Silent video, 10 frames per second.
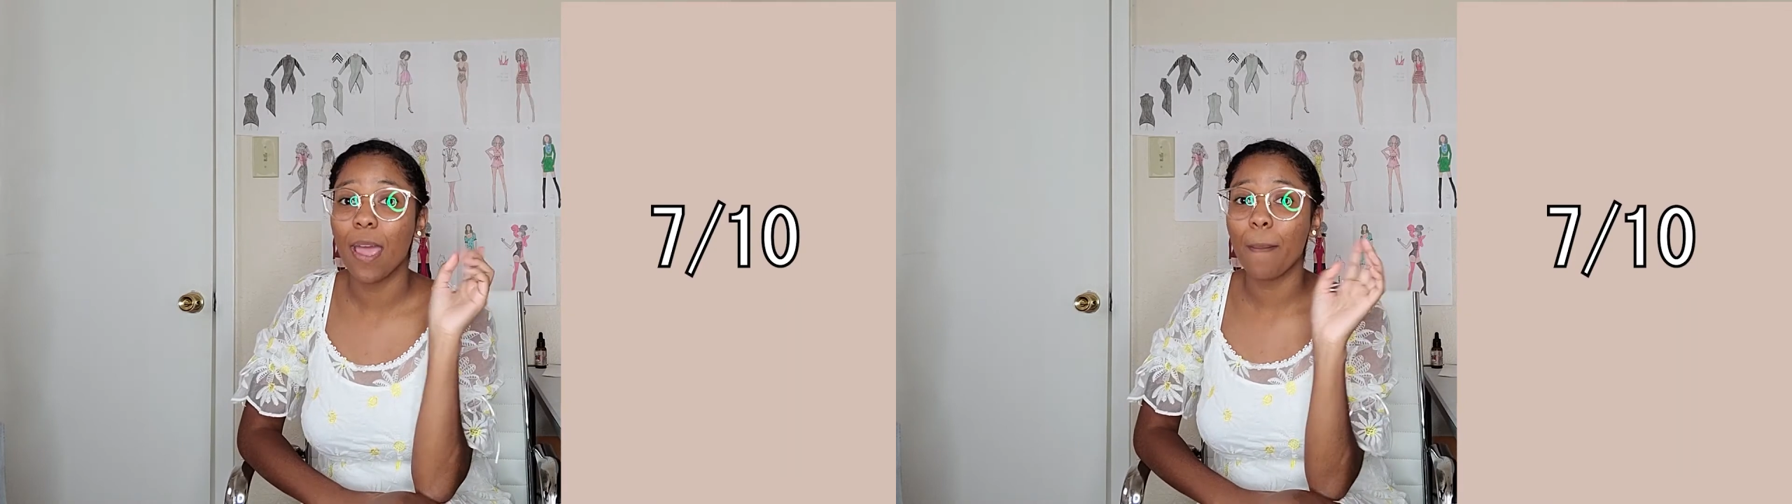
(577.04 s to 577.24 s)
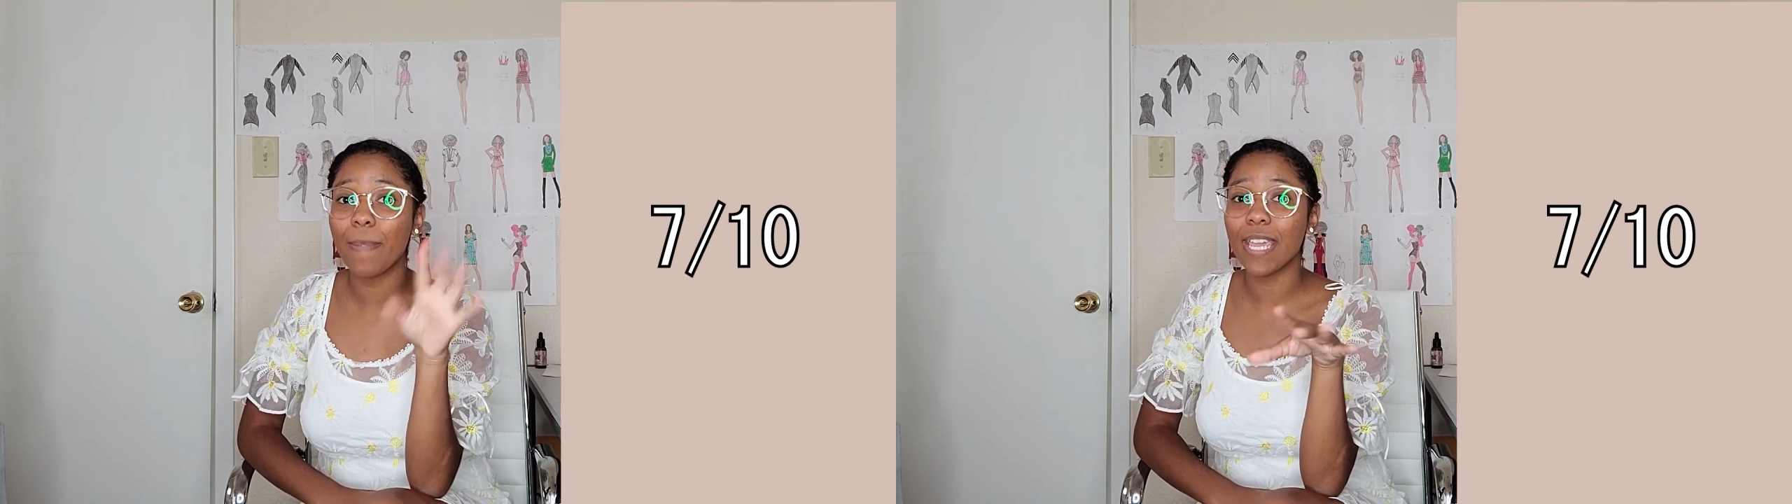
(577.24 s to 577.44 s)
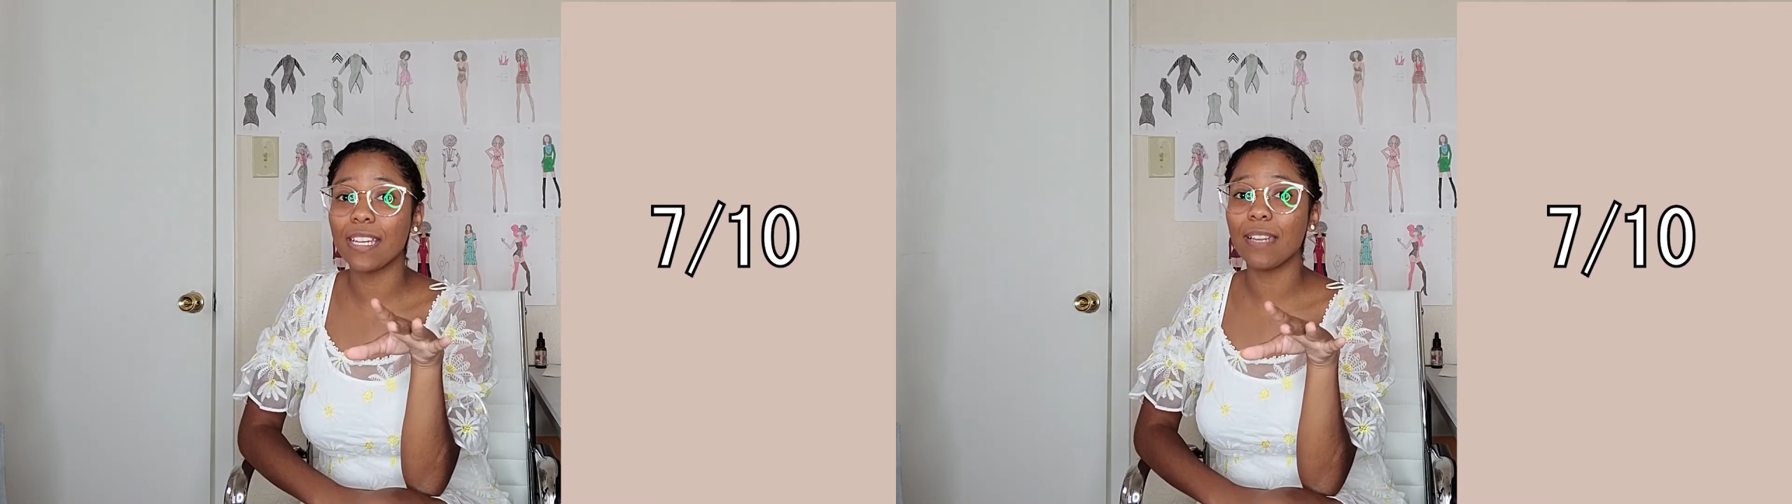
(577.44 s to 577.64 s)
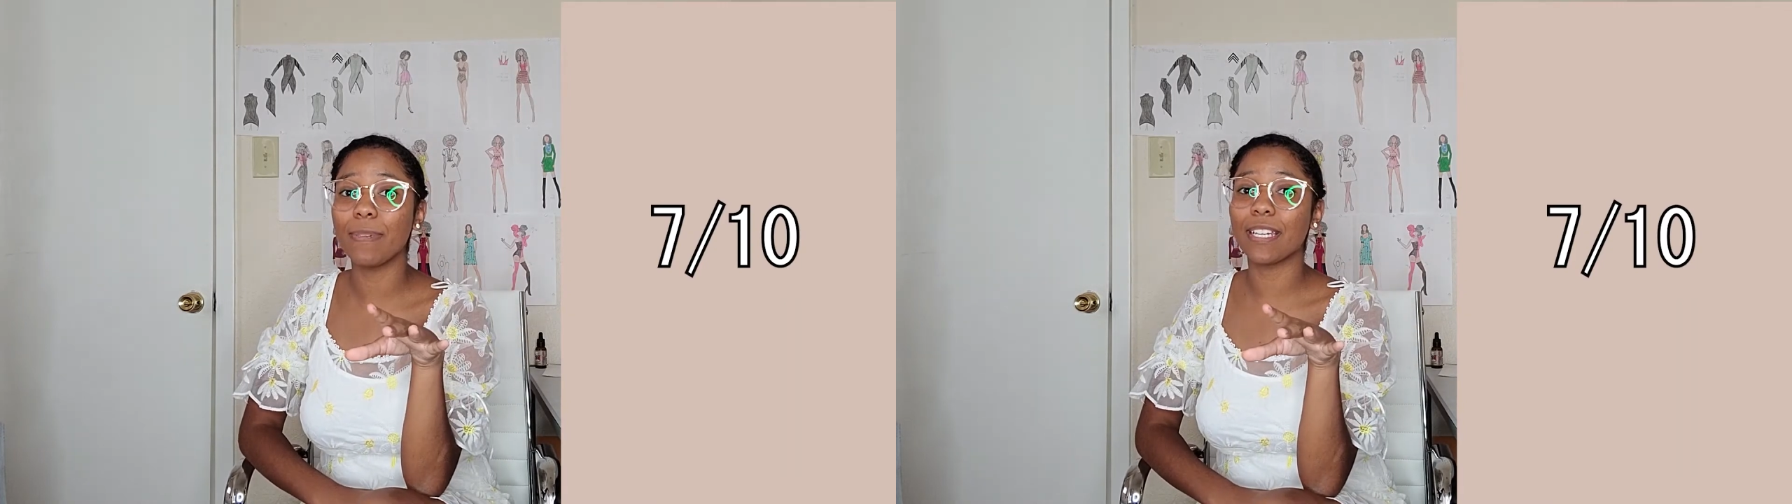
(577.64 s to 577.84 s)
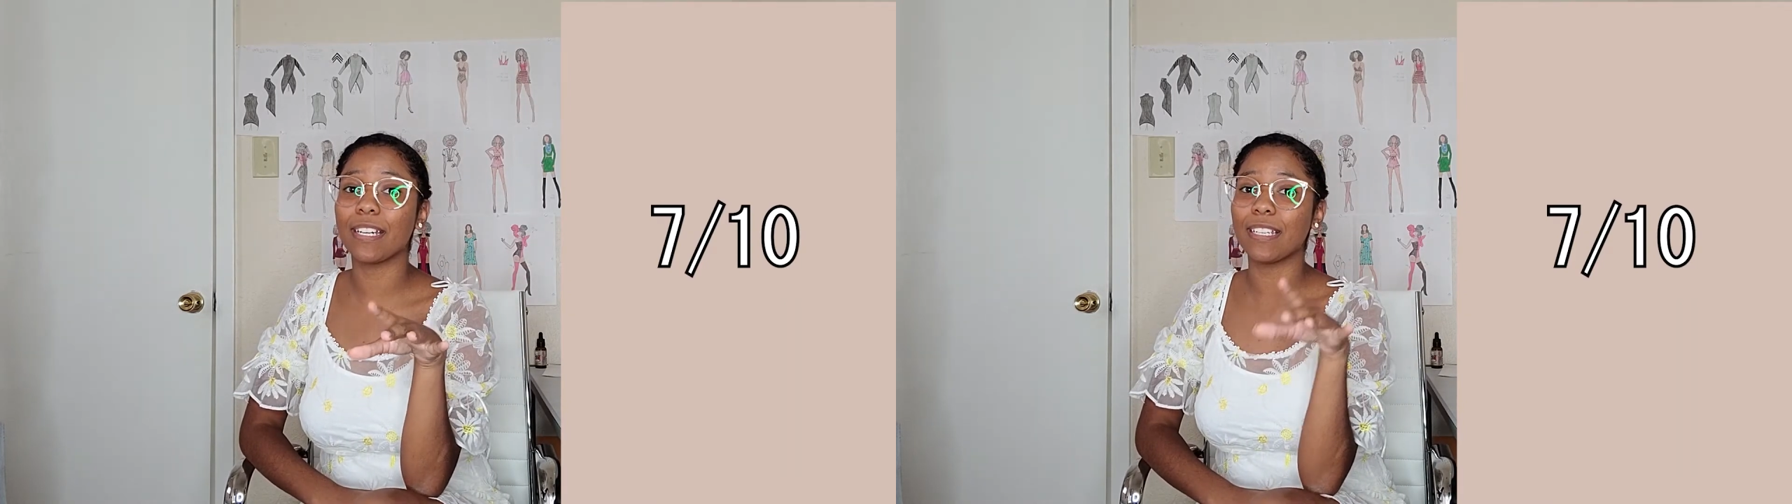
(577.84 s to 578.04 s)
Mainly
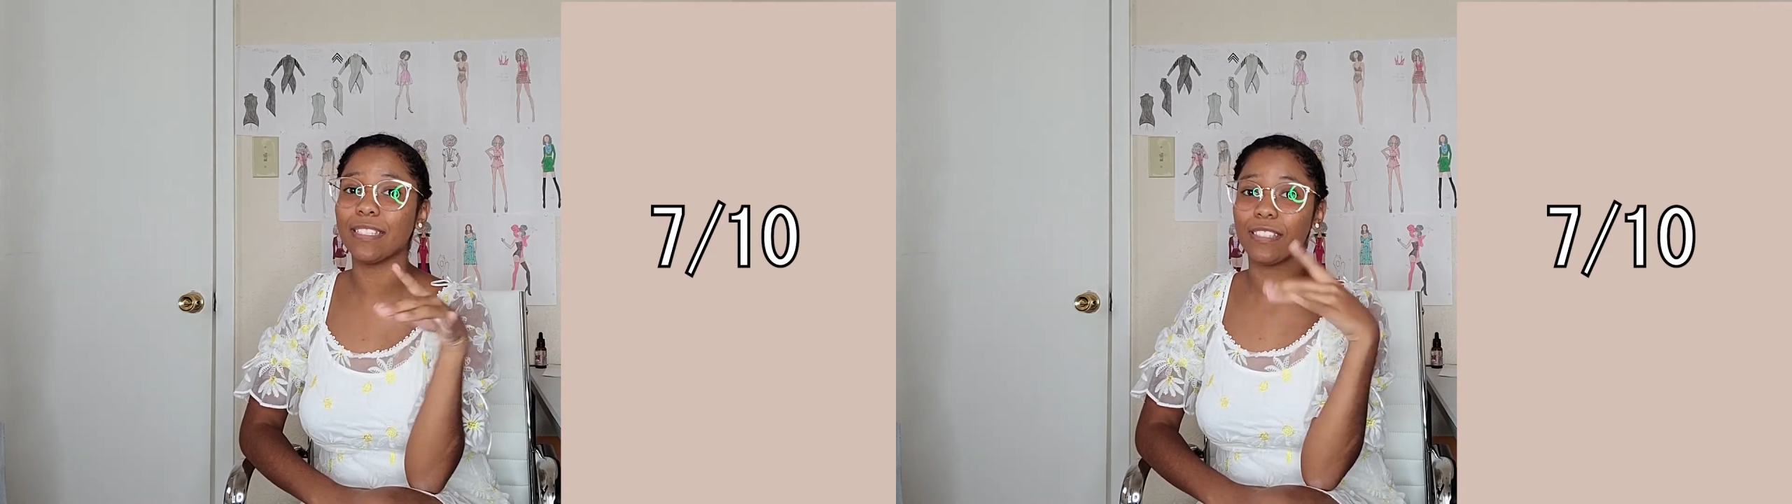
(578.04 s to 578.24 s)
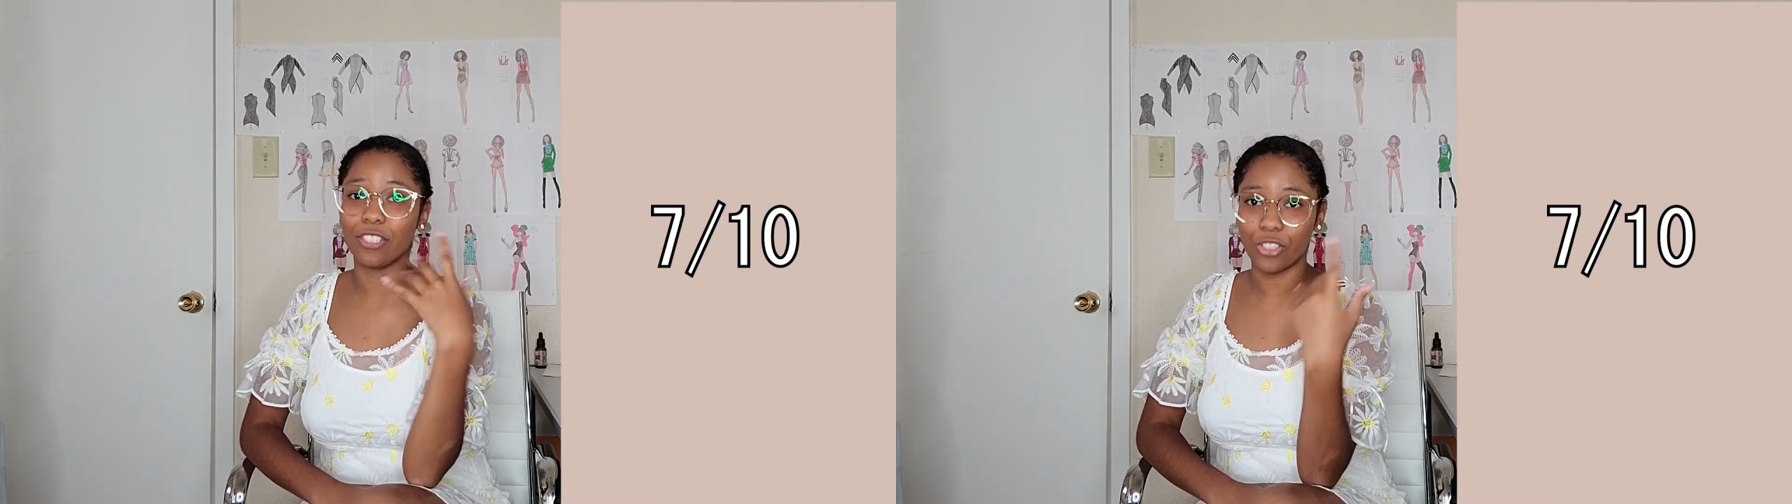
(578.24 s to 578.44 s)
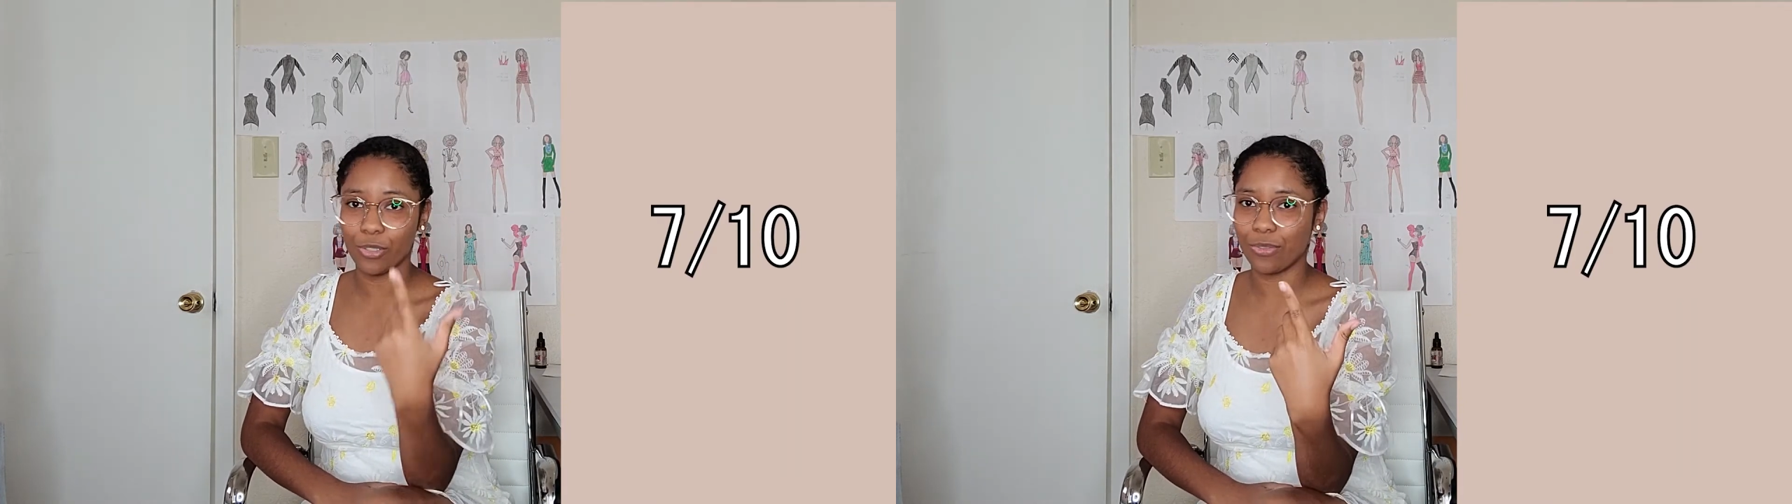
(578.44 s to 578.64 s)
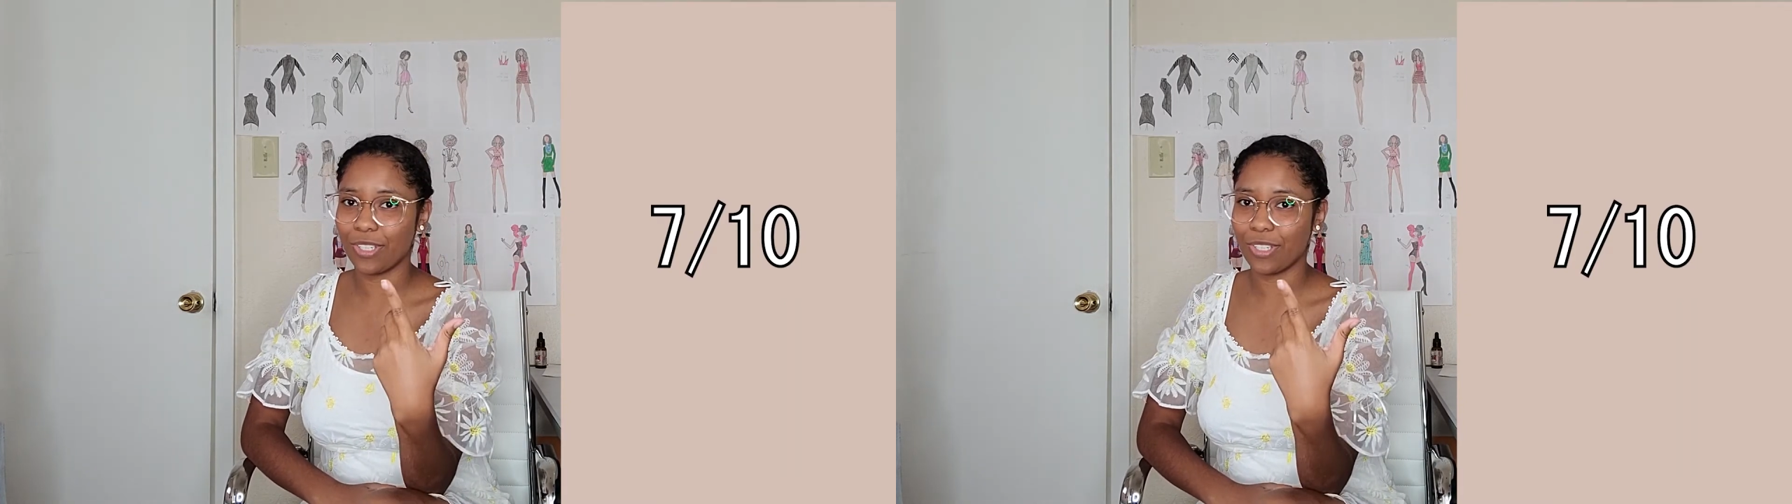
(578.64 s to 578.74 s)
because the shoes